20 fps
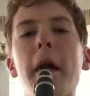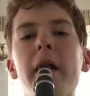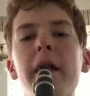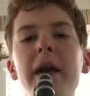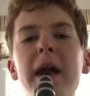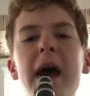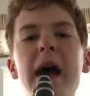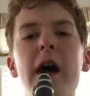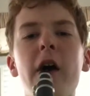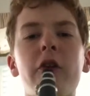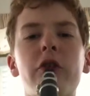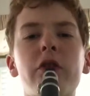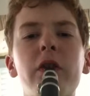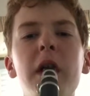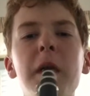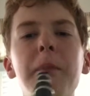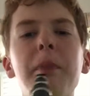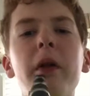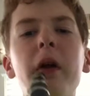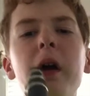Now,
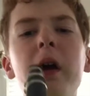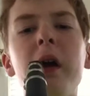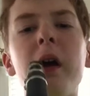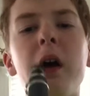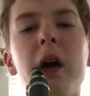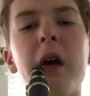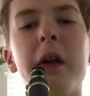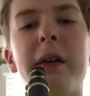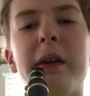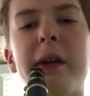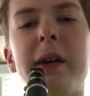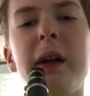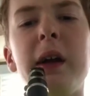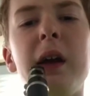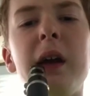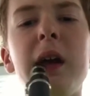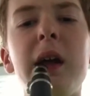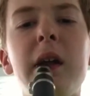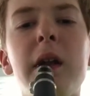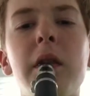try playing a
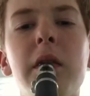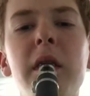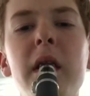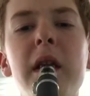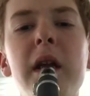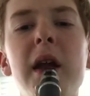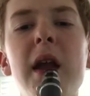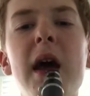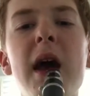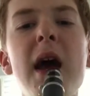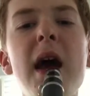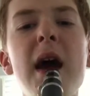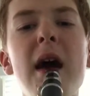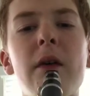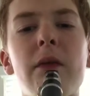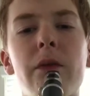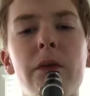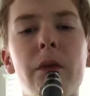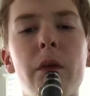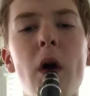G and then an
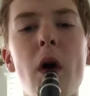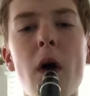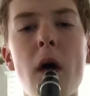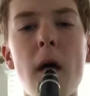F.